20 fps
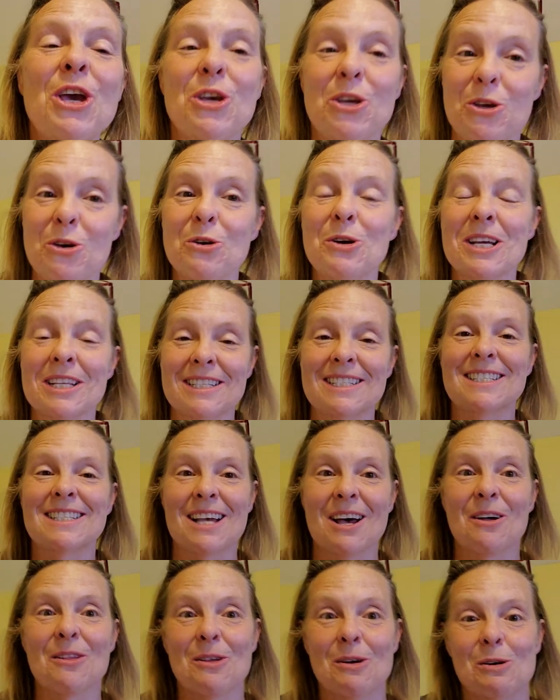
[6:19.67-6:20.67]
you can
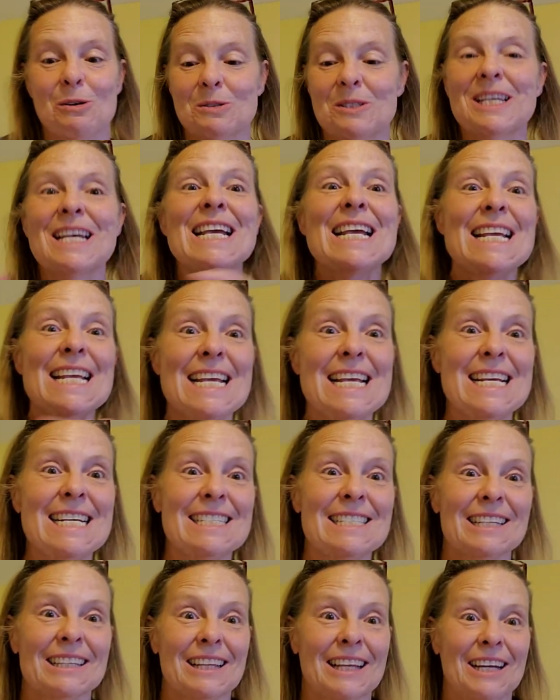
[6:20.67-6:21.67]
sell those
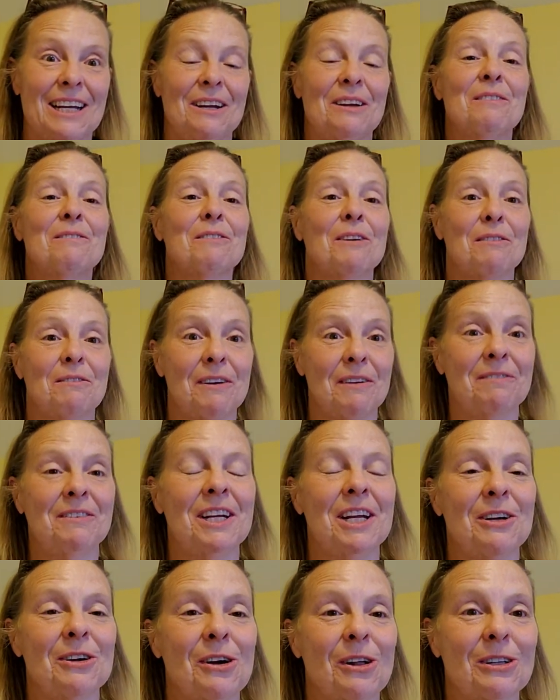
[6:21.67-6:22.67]
easily for
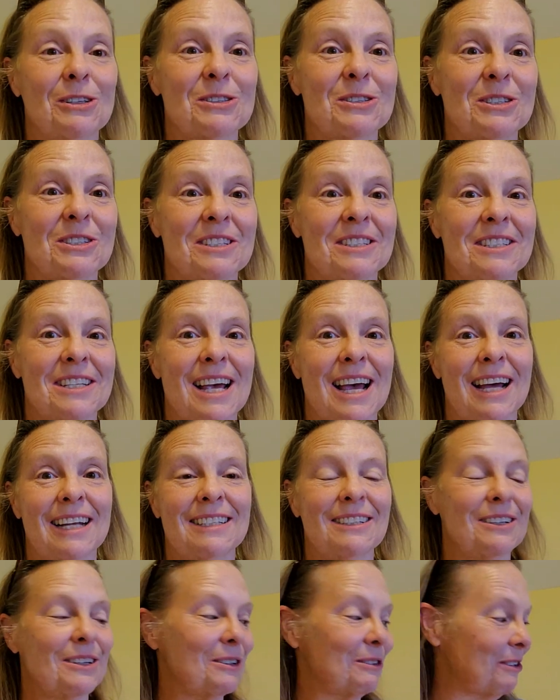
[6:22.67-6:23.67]
$15 a
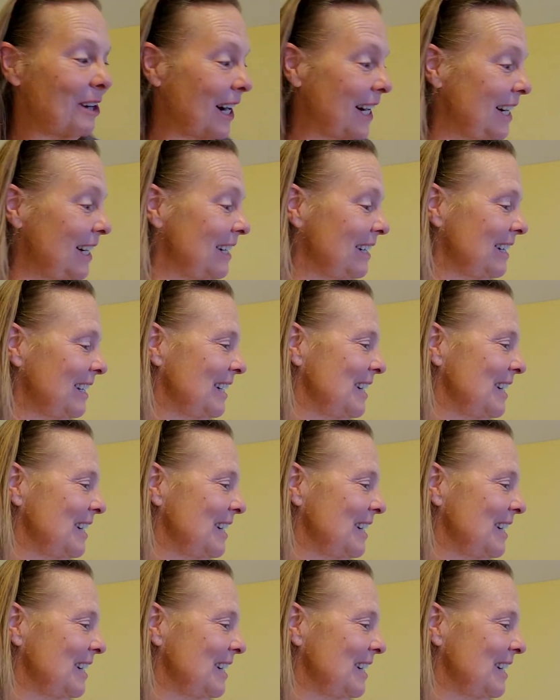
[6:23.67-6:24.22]
set, right?